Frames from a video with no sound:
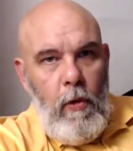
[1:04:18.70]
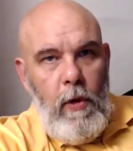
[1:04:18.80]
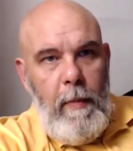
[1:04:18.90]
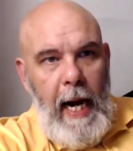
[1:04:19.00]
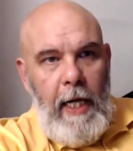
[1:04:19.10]
a
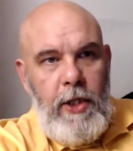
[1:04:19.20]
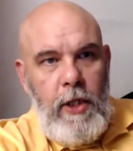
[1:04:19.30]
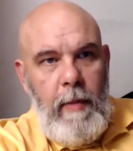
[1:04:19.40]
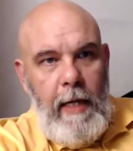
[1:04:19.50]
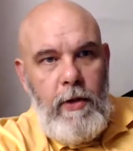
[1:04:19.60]
passion
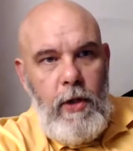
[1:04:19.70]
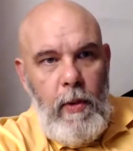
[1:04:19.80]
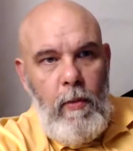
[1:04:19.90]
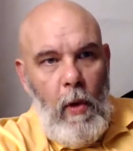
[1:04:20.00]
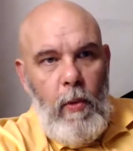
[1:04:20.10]
about
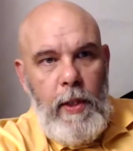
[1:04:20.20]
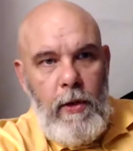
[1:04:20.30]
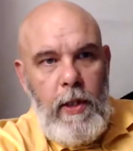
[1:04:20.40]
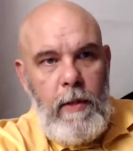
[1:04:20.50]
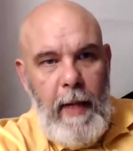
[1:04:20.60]
doing what we've done
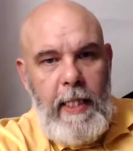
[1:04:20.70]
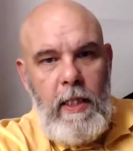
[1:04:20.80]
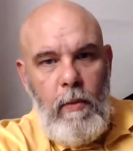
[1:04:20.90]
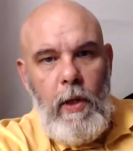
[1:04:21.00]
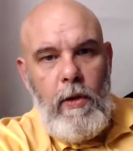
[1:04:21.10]
as best
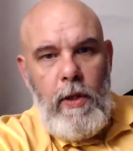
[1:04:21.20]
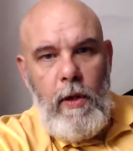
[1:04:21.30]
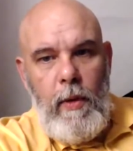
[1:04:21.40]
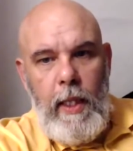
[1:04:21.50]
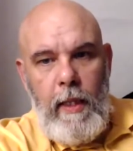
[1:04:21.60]
that we could do
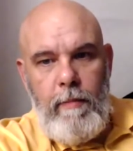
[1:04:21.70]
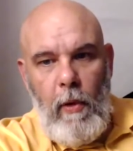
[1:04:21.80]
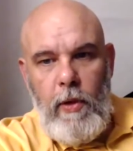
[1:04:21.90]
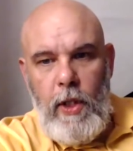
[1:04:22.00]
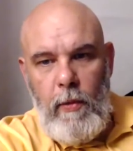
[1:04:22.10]
it, and by
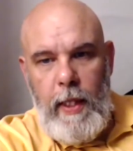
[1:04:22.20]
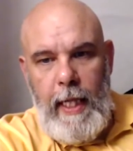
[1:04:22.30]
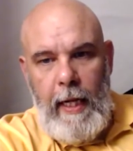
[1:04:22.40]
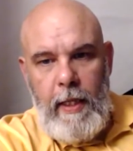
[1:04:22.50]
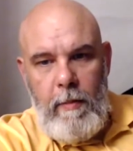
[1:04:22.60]
doing
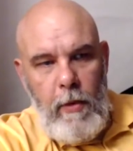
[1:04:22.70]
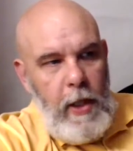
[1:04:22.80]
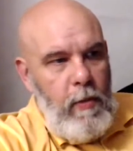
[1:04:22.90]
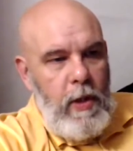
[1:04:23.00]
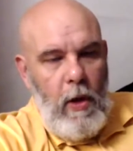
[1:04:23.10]
that, the money
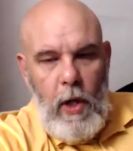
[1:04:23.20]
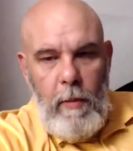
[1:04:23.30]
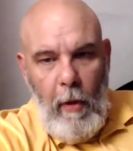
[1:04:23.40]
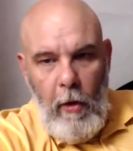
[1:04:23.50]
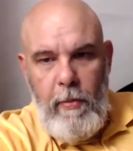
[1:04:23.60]
was like a
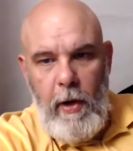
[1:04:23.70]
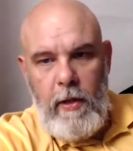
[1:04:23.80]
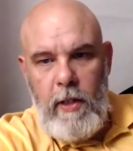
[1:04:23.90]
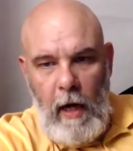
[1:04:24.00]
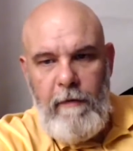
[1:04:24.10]

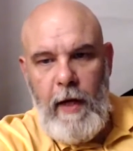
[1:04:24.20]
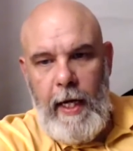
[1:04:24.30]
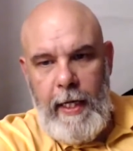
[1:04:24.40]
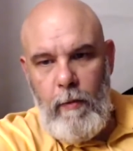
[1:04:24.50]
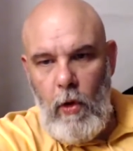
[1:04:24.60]
byproduct of that,
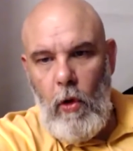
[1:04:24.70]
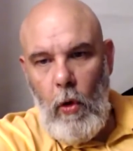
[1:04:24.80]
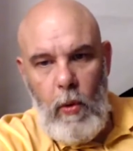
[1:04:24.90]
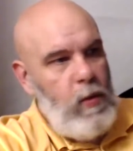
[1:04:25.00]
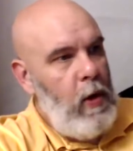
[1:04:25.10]
and it
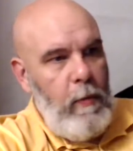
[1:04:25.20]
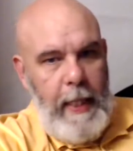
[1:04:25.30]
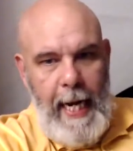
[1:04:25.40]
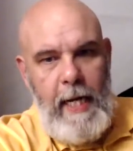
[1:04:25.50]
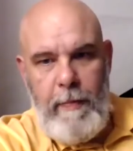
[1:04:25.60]
always will be in
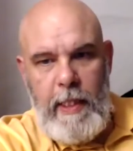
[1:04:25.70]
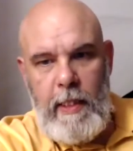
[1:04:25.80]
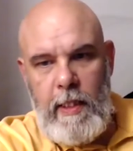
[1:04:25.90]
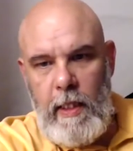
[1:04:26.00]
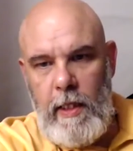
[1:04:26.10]
any
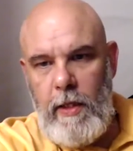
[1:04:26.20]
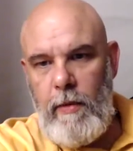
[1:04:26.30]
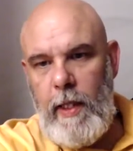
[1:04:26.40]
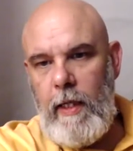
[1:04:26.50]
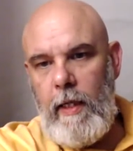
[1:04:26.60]
business that you're
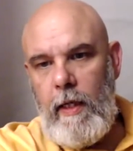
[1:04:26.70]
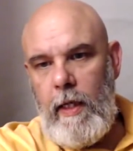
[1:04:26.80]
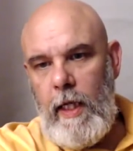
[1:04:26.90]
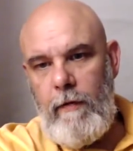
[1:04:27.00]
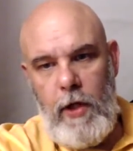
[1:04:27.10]
doing.
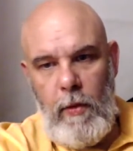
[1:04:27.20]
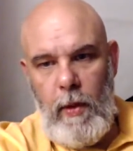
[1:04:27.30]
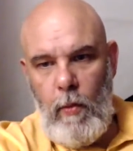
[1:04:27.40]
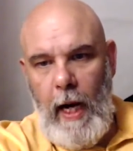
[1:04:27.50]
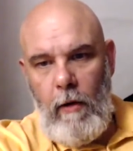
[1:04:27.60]
If you do it
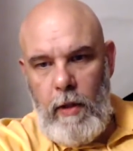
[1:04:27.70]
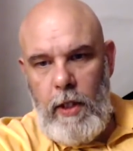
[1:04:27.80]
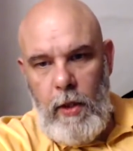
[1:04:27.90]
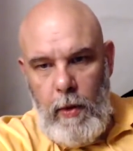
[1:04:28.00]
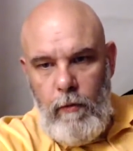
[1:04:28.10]
well and you
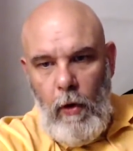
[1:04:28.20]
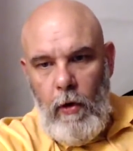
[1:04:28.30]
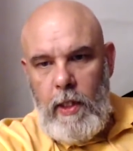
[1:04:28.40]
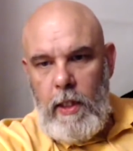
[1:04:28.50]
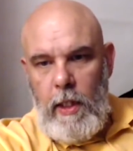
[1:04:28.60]
do it
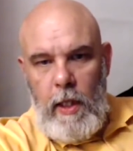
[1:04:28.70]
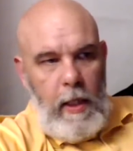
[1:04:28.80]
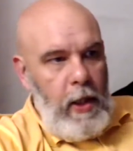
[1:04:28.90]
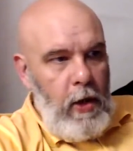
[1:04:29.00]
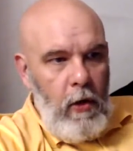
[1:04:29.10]
right,
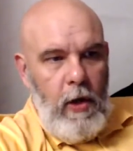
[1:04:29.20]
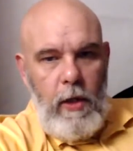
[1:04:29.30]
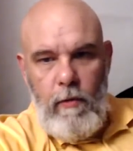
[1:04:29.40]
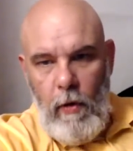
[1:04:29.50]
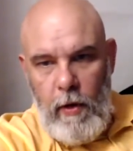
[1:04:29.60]
and you look at
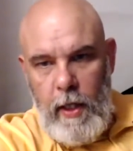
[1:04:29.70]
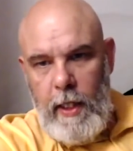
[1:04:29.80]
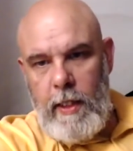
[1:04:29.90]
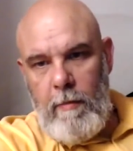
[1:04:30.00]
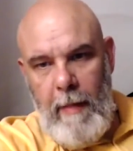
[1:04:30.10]
the right
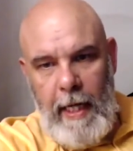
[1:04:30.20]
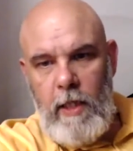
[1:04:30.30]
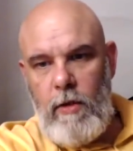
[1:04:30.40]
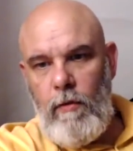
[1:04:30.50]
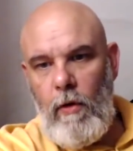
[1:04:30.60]
things and manage
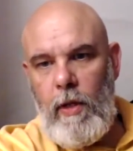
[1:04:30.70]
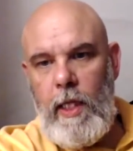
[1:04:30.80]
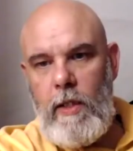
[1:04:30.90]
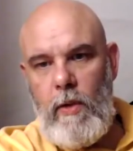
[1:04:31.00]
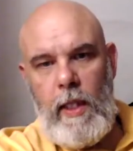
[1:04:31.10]
the right
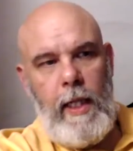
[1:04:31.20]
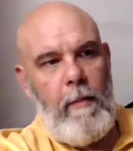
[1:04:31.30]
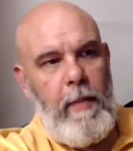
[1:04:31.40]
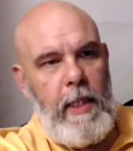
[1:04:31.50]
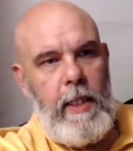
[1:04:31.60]
things within that
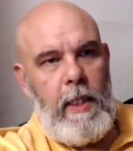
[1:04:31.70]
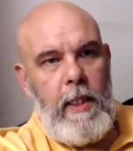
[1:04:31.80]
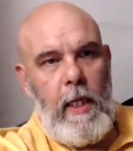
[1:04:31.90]
business,